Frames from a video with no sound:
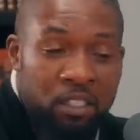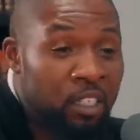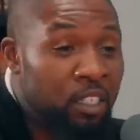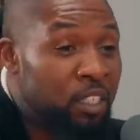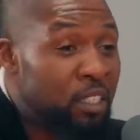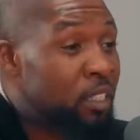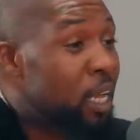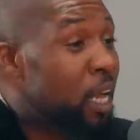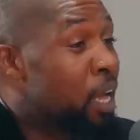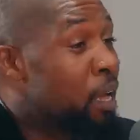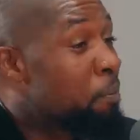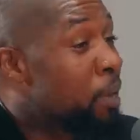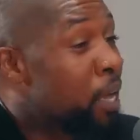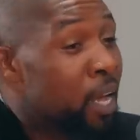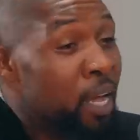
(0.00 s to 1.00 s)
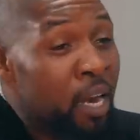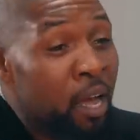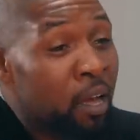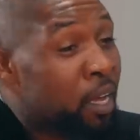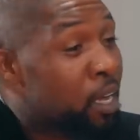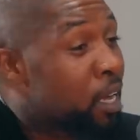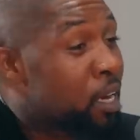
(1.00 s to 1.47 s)
this same man
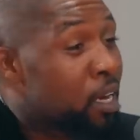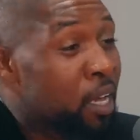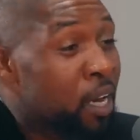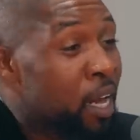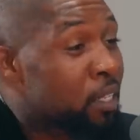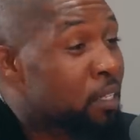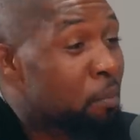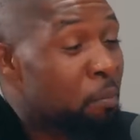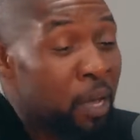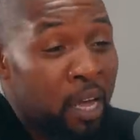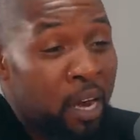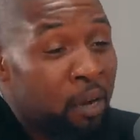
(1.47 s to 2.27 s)
that couldn't get out the bed,